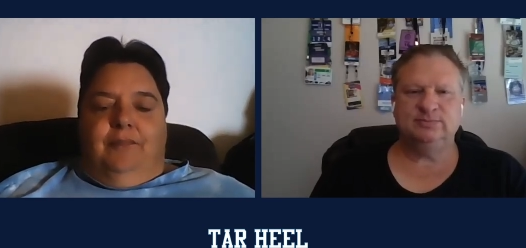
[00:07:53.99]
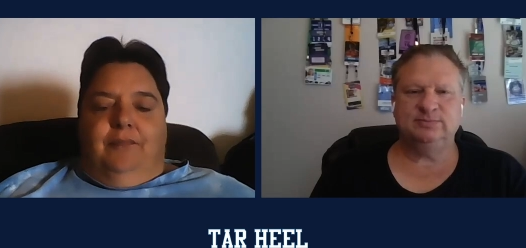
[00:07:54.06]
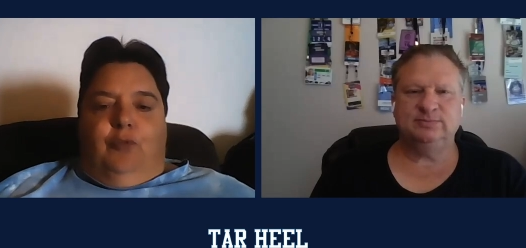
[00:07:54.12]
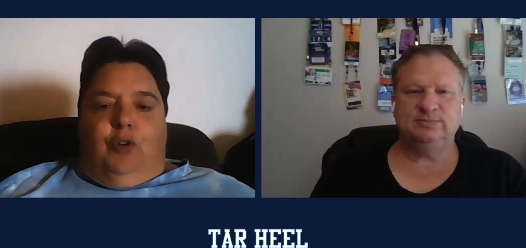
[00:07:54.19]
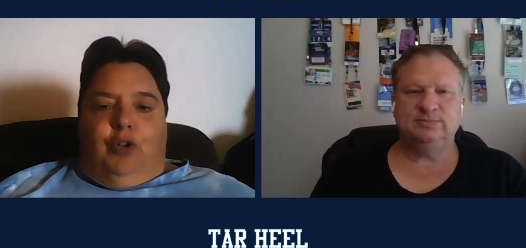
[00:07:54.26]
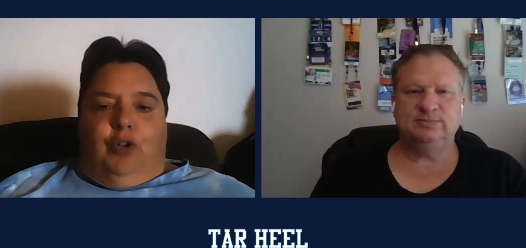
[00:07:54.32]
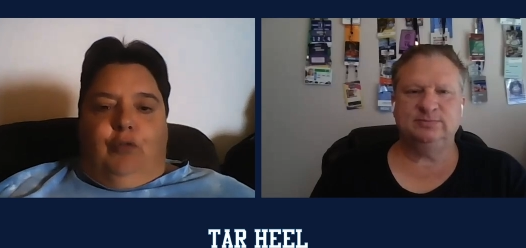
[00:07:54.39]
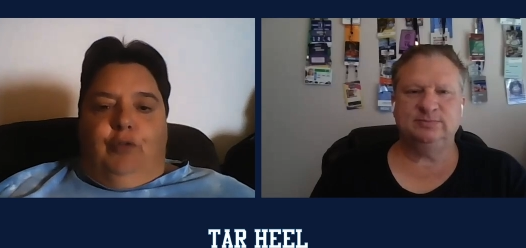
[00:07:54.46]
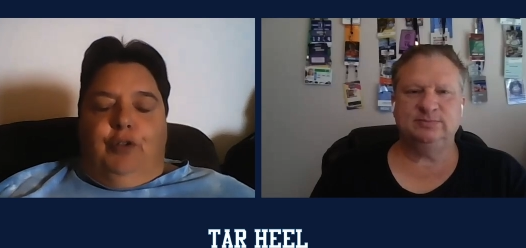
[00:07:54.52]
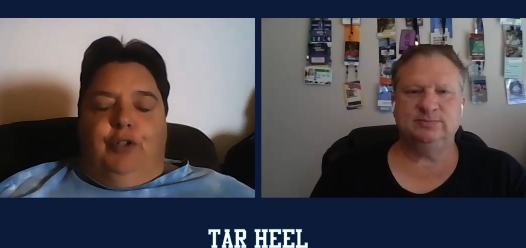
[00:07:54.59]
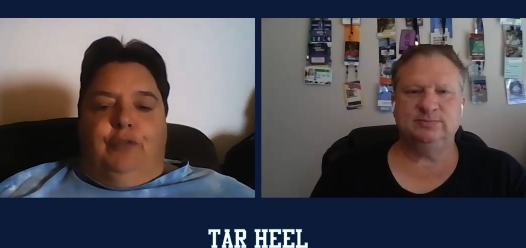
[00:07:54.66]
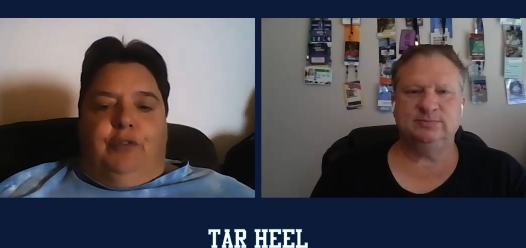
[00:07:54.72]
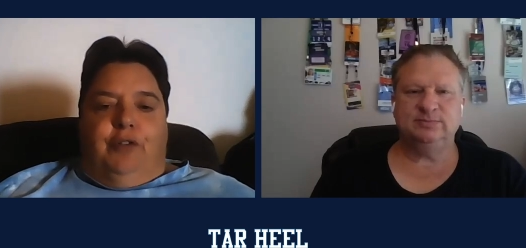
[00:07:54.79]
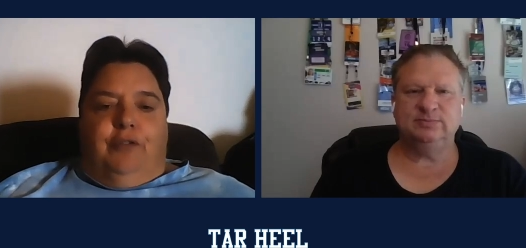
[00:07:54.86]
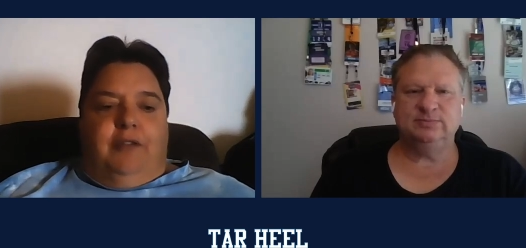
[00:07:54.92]

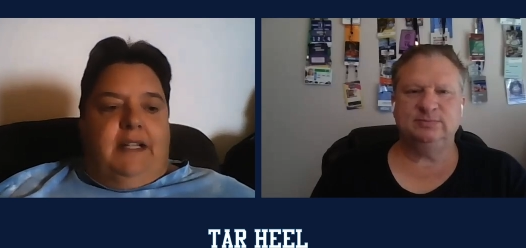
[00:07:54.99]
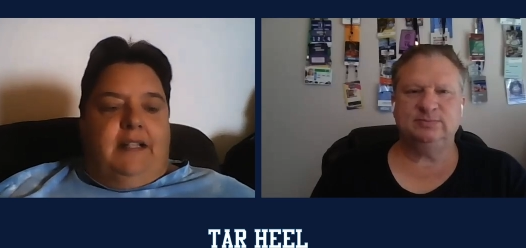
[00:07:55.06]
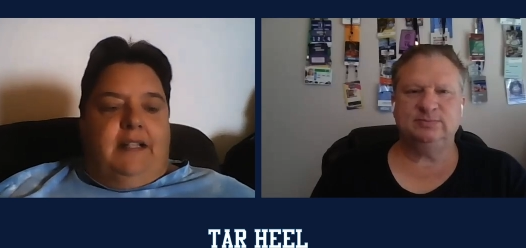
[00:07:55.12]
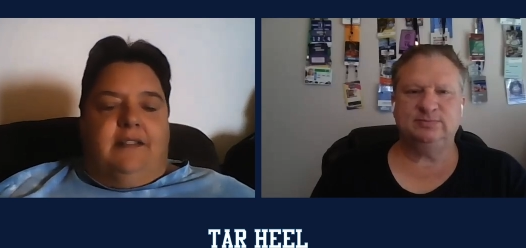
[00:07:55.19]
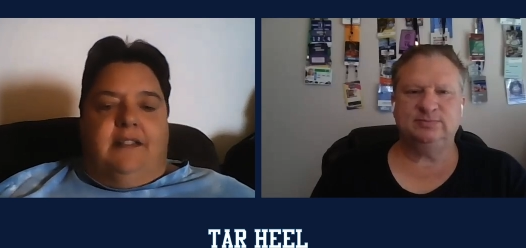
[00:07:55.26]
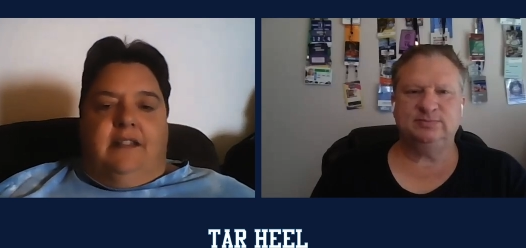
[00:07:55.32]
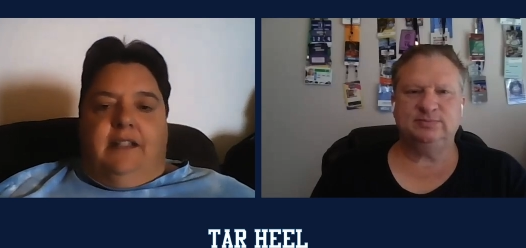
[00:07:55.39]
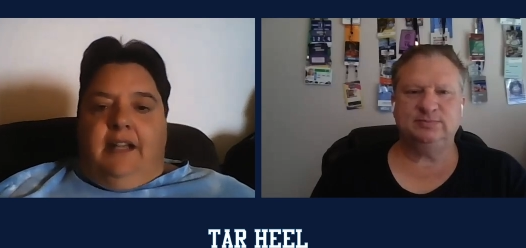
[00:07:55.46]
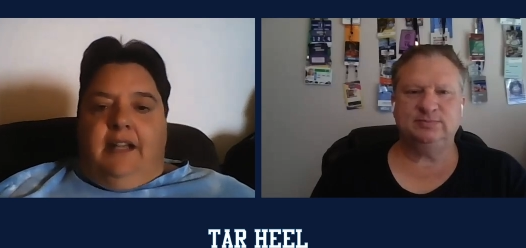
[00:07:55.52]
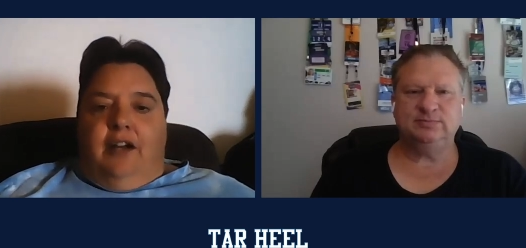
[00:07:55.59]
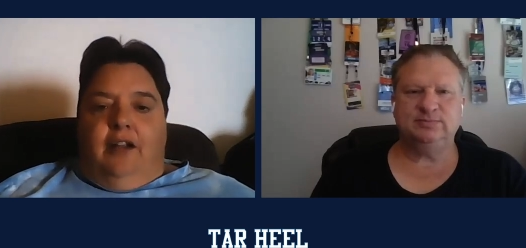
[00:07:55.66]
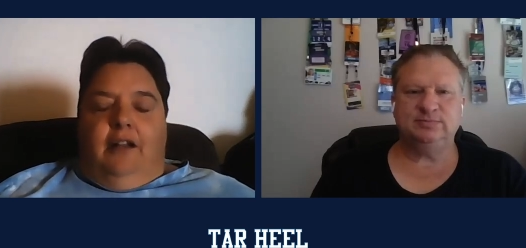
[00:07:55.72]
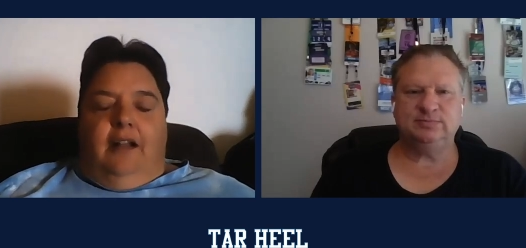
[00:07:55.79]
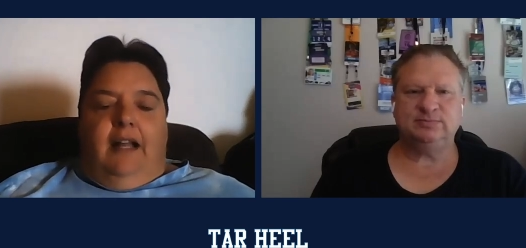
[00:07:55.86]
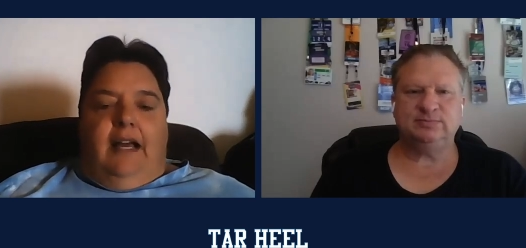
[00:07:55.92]
Speaker 1: recruit there is in the
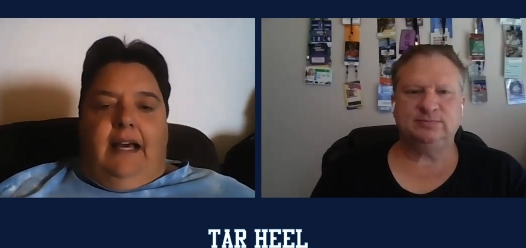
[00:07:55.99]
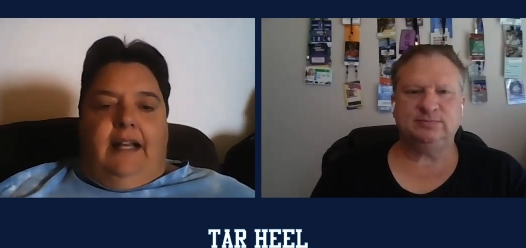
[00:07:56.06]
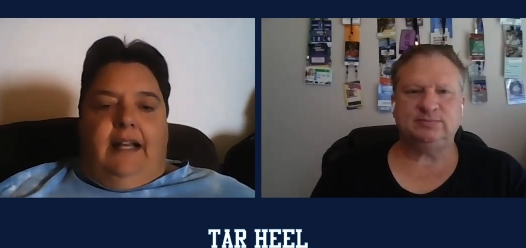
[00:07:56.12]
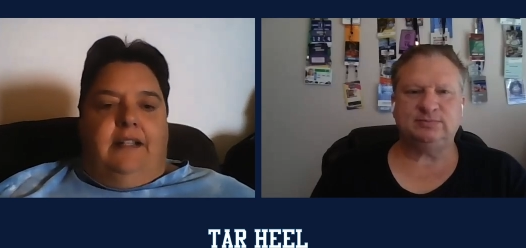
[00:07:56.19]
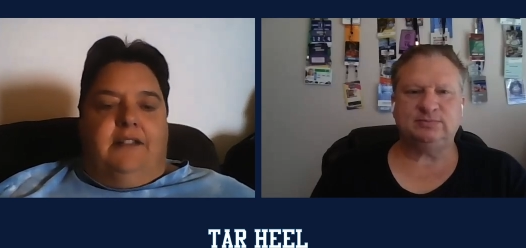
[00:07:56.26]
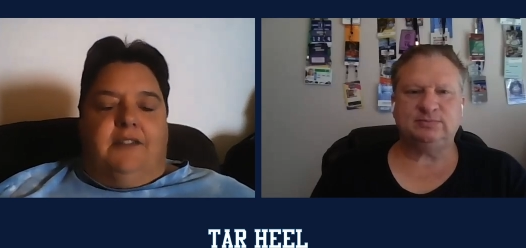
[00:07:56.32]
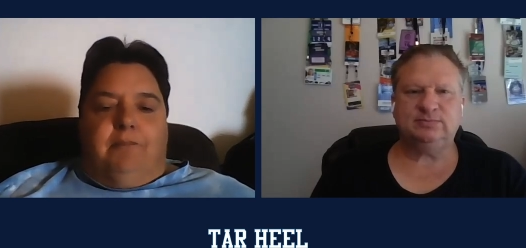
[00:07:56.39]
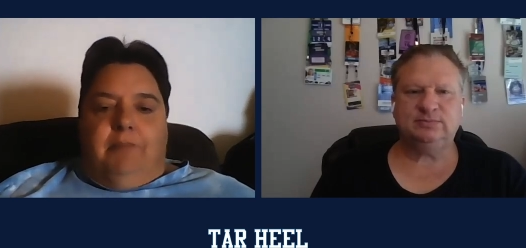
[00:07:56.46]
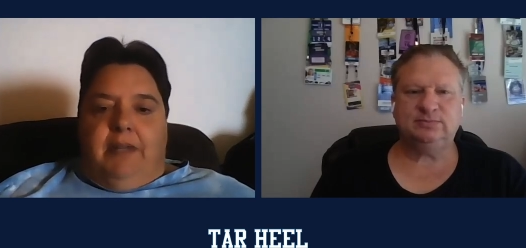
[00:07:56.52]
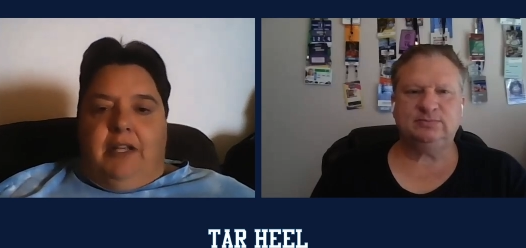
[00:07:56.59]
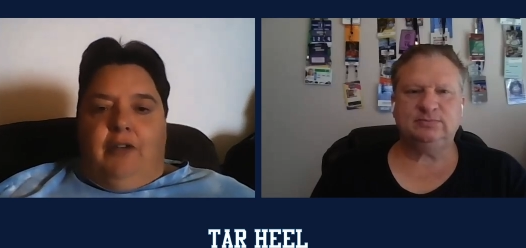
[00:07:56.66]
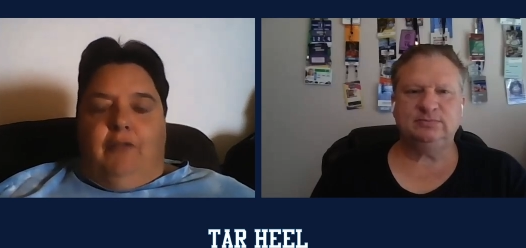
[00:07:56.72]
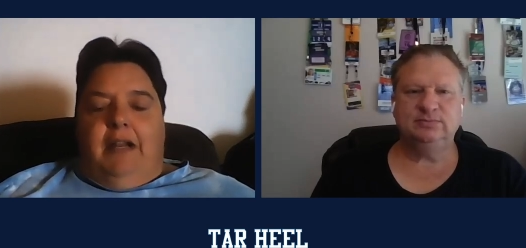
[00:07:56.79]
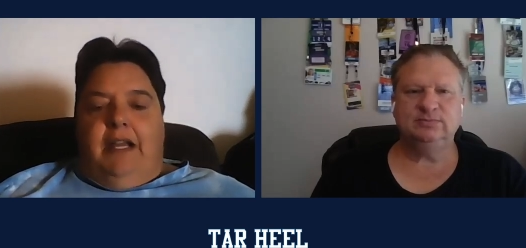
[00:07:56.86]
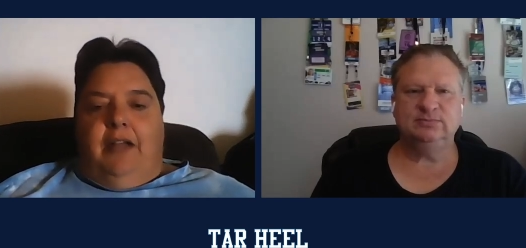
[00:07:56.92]
Carolinas and been
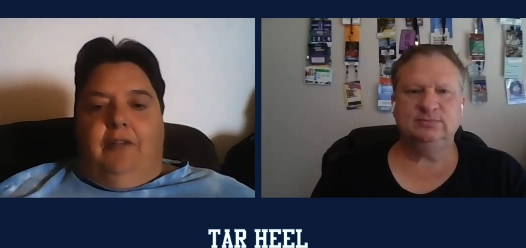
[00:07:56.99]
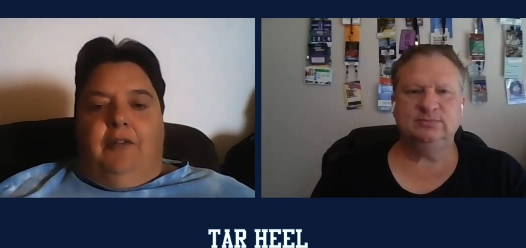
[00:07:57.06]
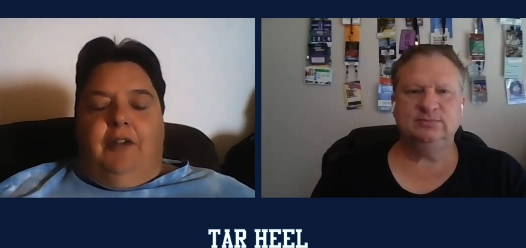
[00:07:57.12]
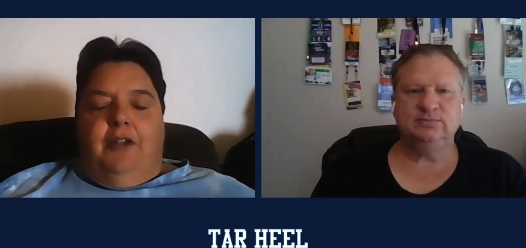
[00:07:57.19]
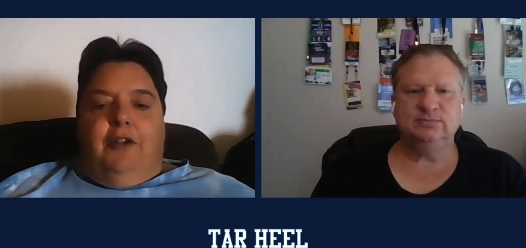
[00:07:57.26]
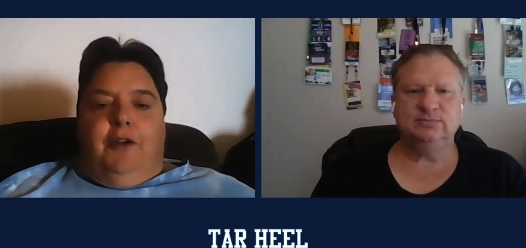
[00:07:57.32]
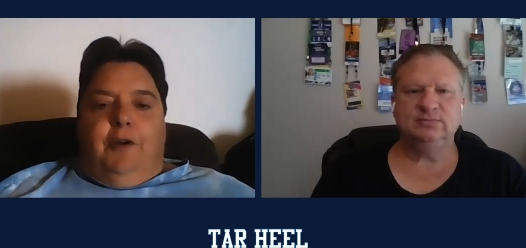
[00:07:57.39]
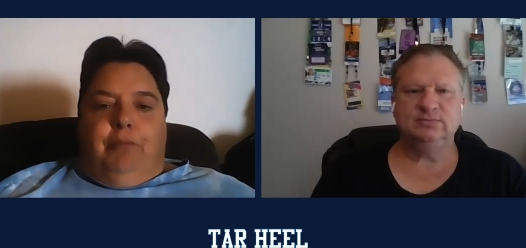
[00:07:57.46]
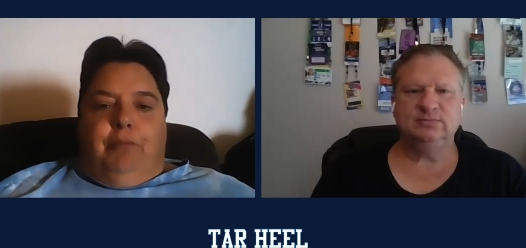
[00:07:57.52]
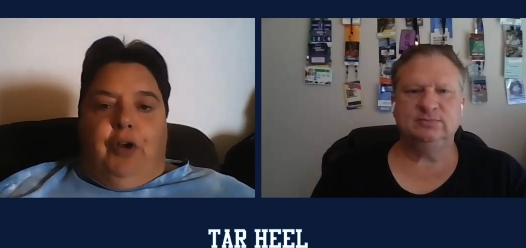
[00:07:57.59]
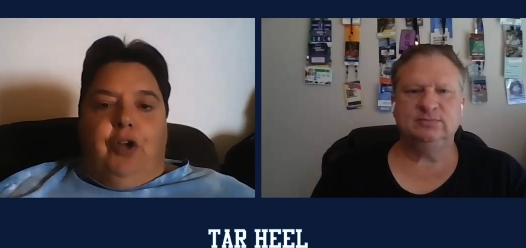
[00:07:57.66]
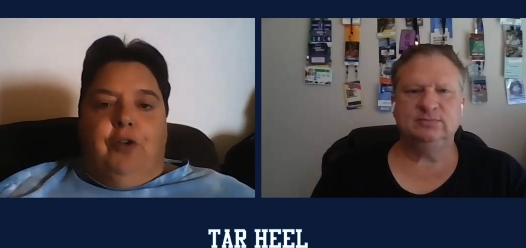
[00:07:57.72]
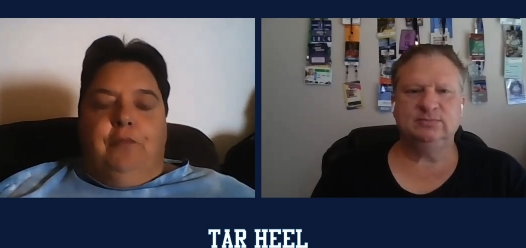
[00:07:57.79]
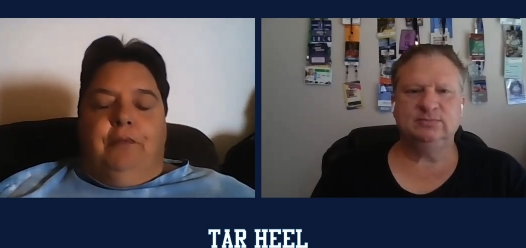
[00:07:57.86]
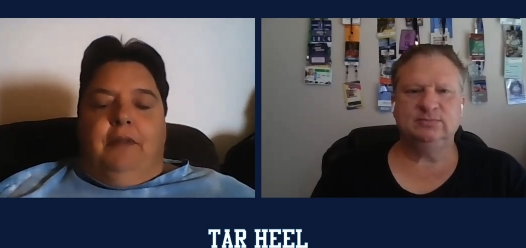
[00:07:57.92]
around
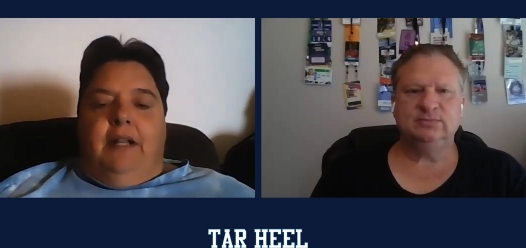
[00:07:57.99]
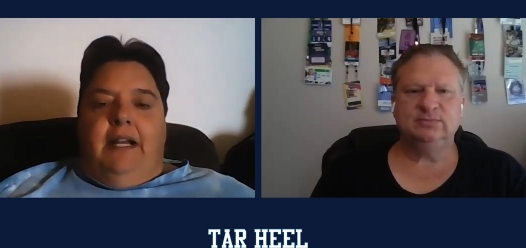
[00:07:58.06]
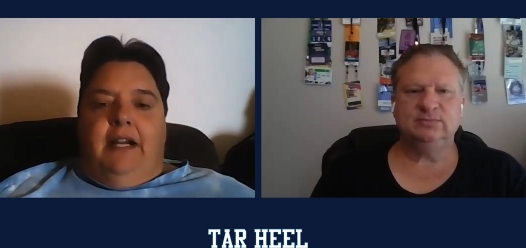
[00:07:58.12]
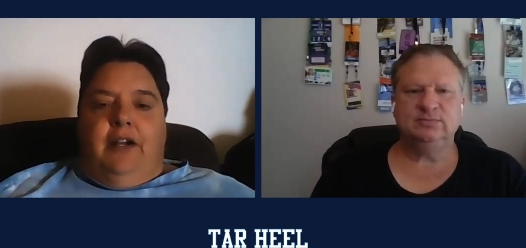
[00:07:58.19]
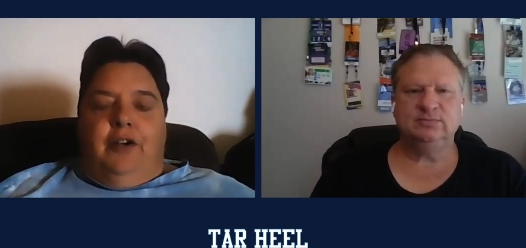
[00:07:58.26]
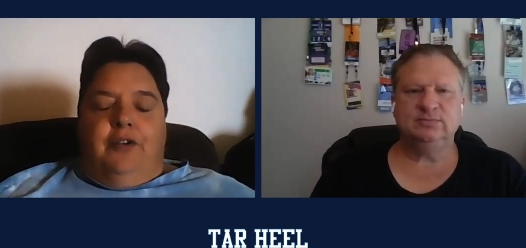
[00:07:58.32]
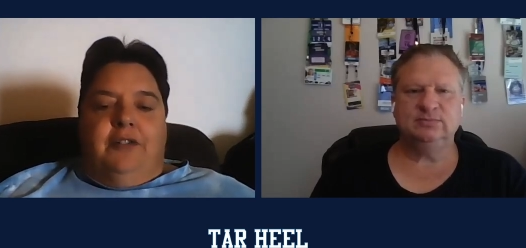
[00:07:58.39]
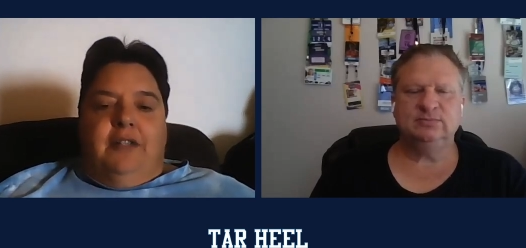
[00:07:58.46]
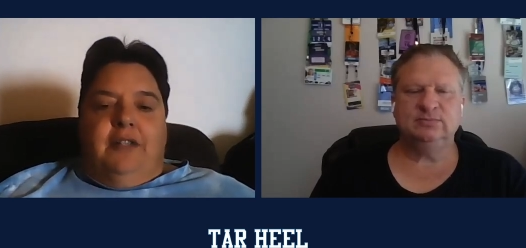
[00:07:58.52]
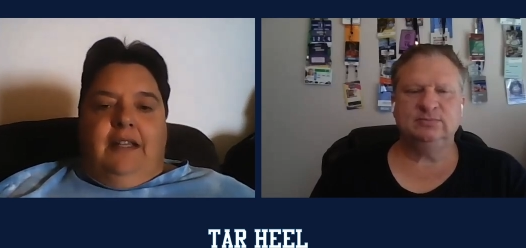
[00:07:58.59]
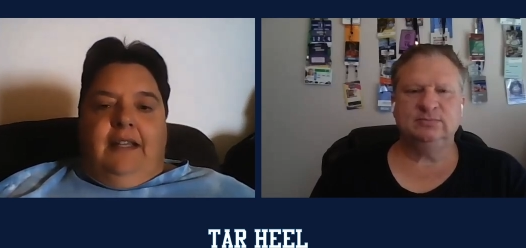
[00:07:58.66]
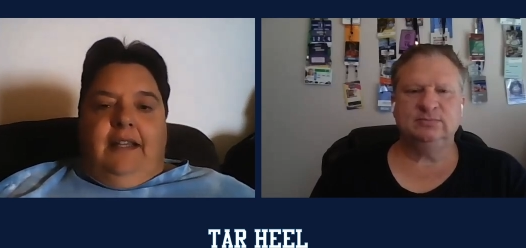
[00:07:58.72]
pro players